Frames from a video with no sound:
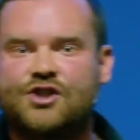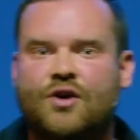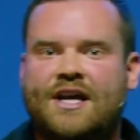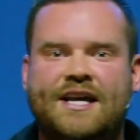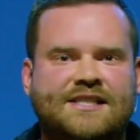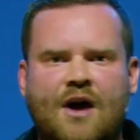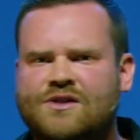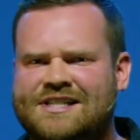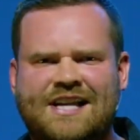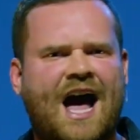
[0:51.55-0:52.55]
your kids
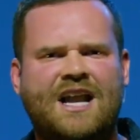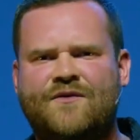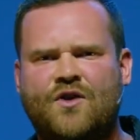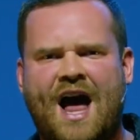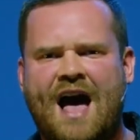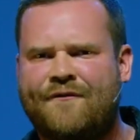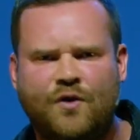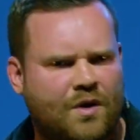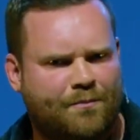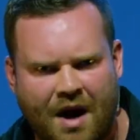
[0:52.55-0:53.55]
outside of your
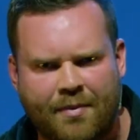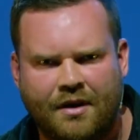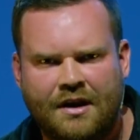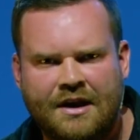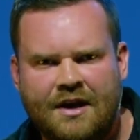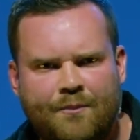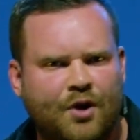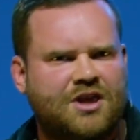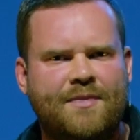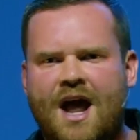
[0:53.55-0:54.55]
affluent bubble.
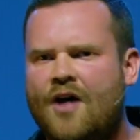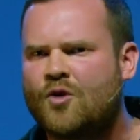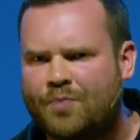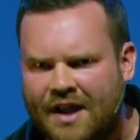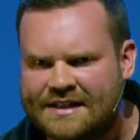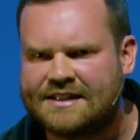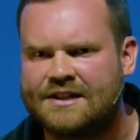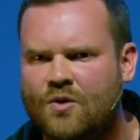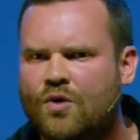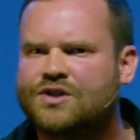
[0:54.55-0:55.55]
Put them in other places
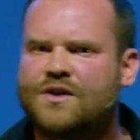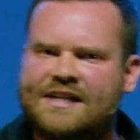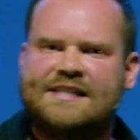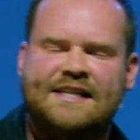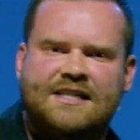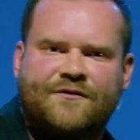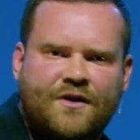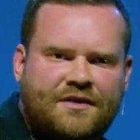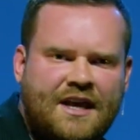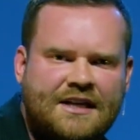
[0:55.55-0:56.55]
in the world so they see
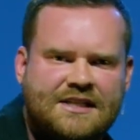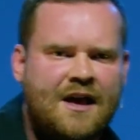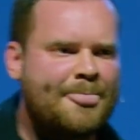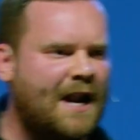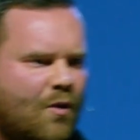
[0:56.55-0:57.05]
different things. And I